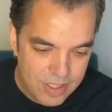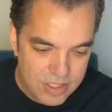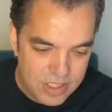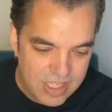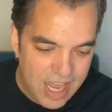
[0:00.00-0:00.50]

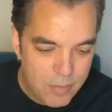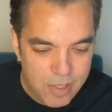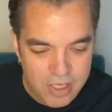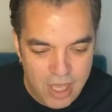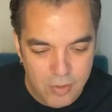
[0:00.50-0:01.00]
Just let
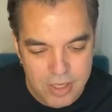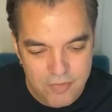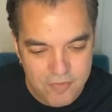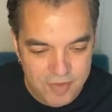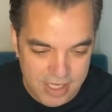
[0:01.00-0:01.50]
me know in the
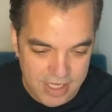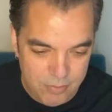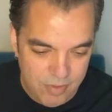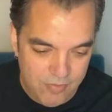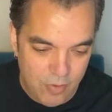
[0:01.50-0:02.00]
feed
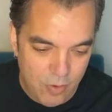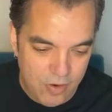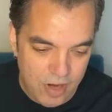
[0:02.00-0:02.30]
before